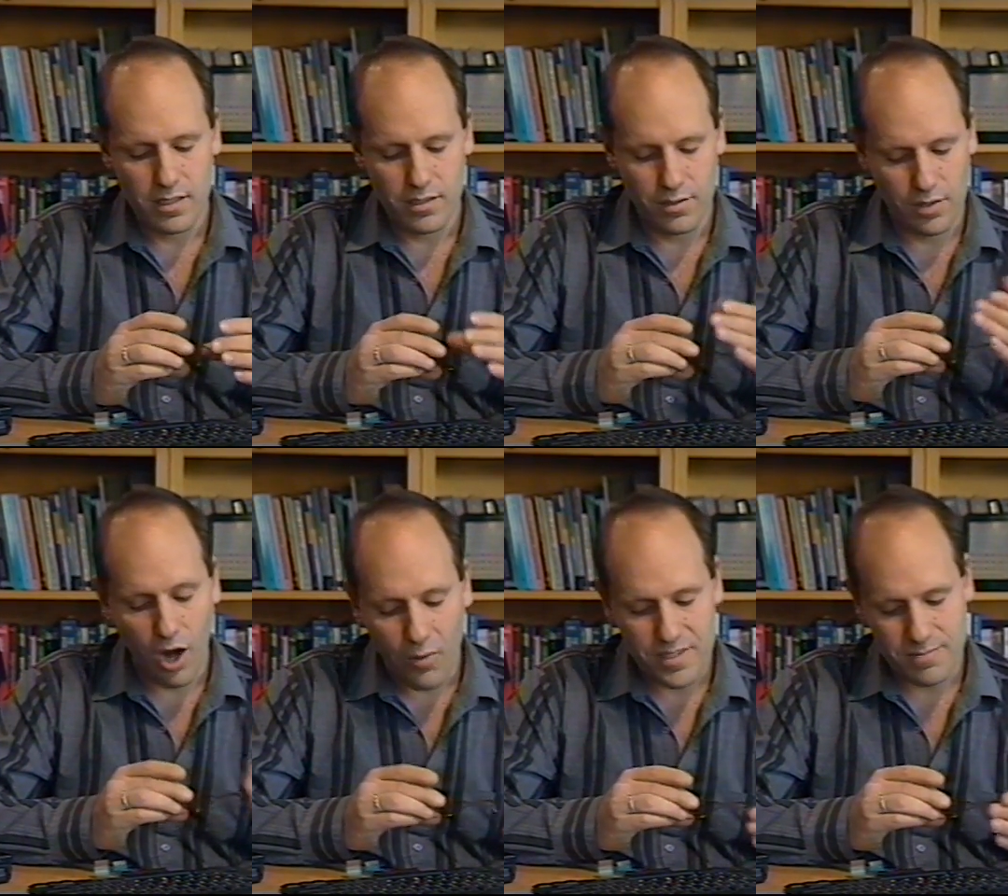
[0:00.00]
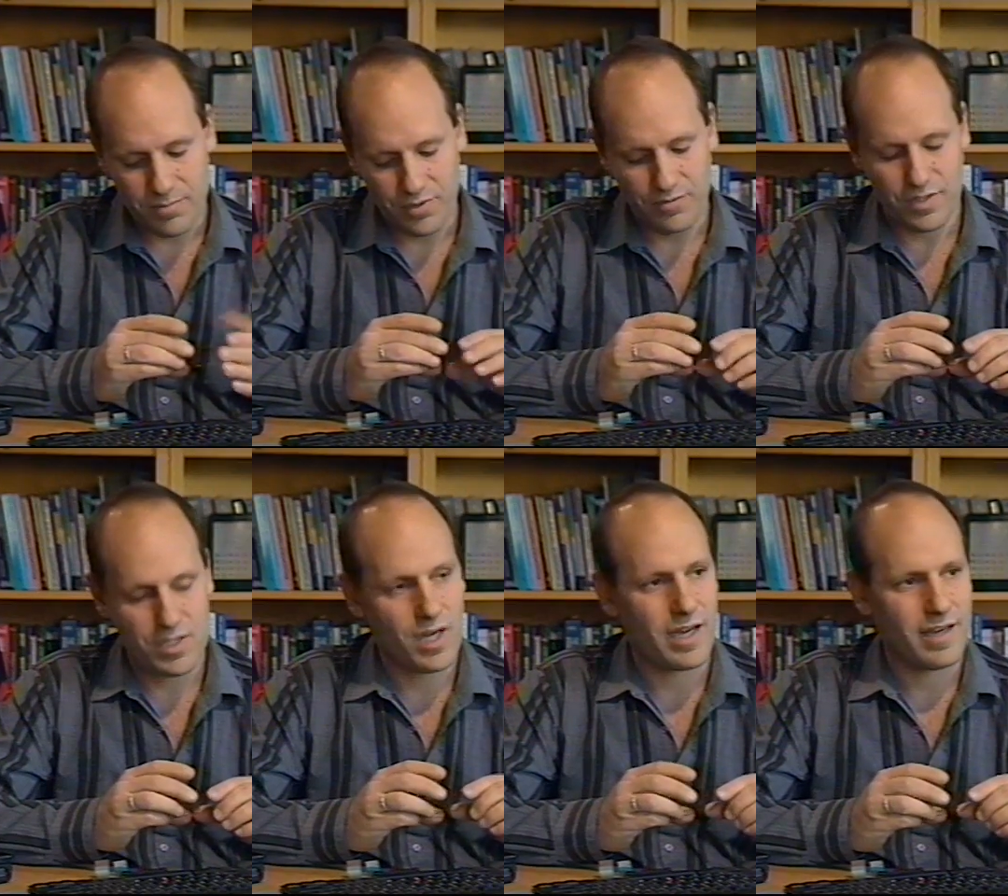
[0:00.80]
You can always improve
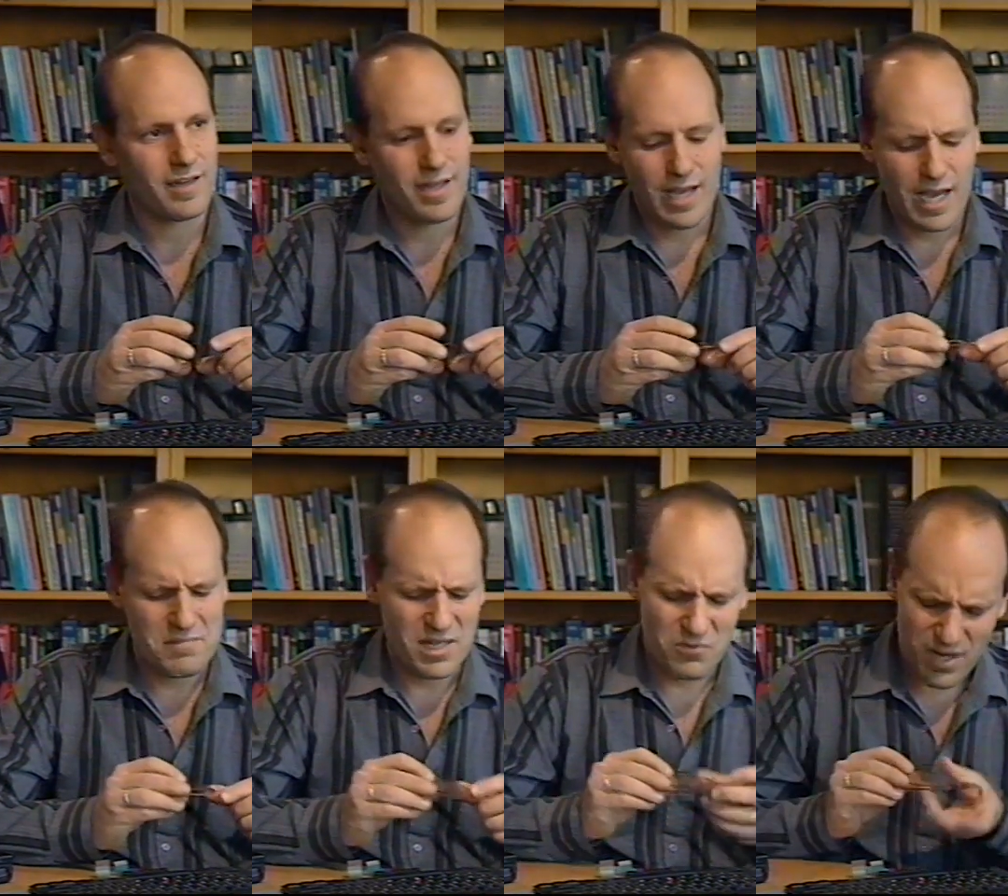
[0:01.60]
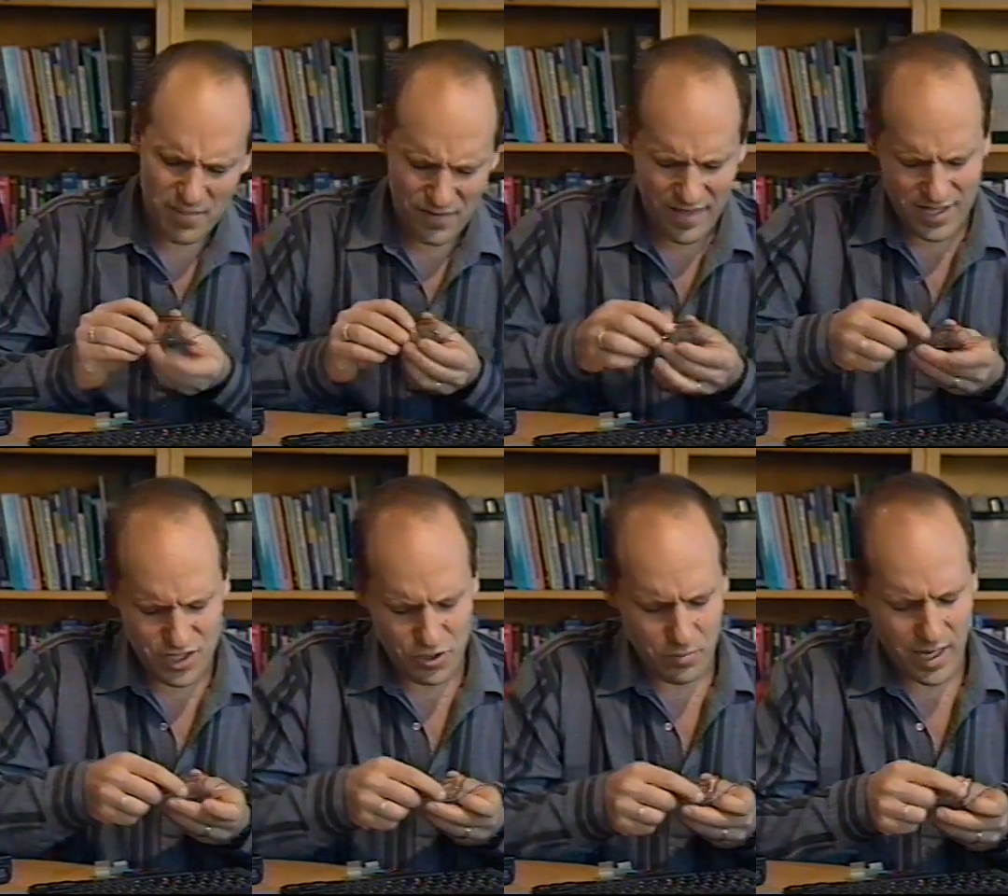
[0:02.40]
design. I mean, what about that
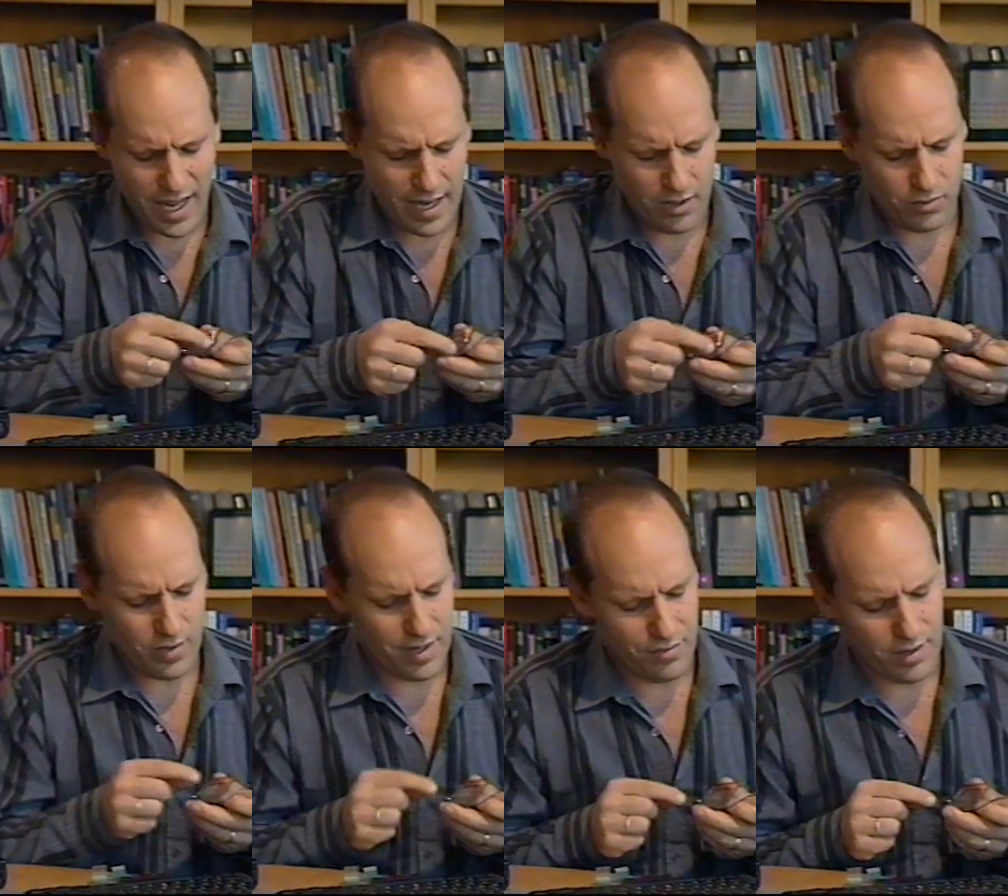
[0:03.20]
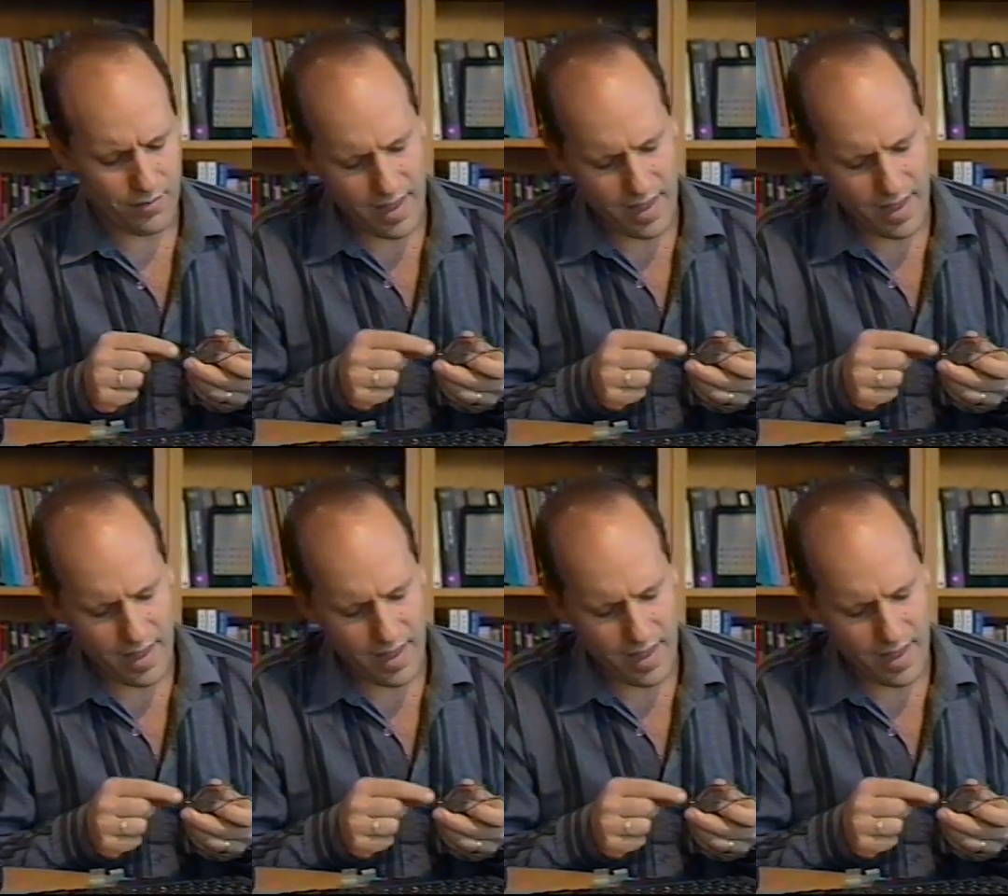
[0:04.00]
stupid angle right there?